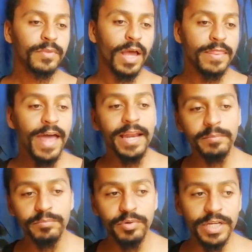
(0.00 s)

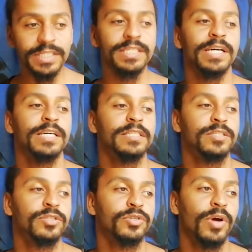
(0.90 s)
that brings us
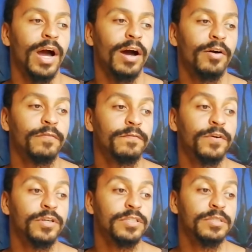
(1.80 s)
to our
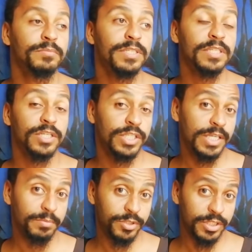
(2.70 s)
first
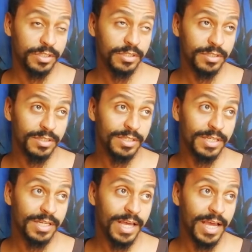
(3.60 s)
misconception
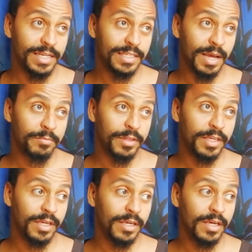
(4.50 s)
that I'm
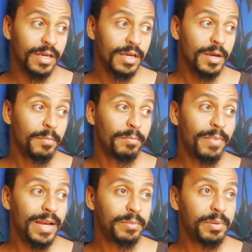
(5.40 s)
thinking
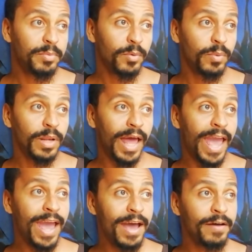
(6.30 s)
many people will
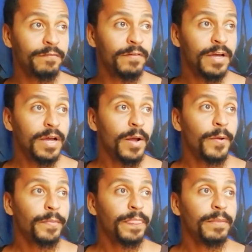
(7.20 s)
have
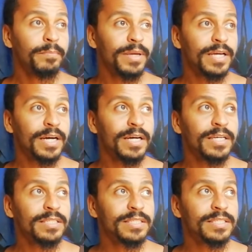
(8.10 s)

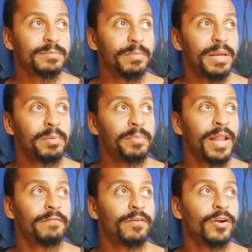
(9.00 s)
because many people
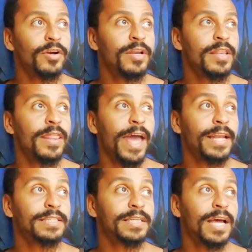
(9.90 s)
have learned
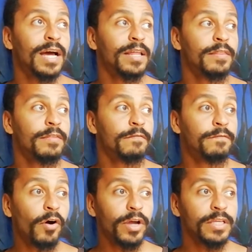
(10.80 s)
that the
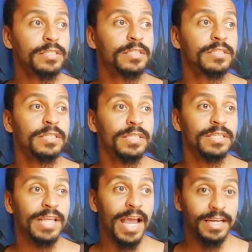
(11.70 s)
voice
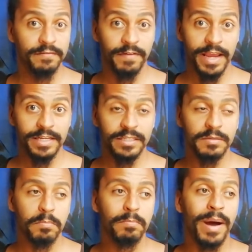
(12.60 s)
is activated
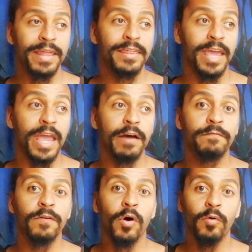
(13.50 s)
by the
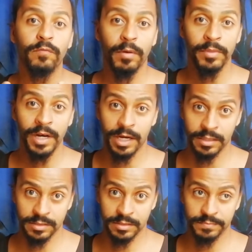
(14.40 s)
airflow from the
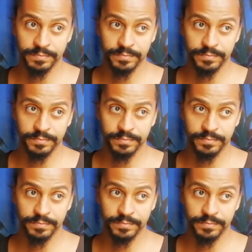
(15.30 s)
lungs.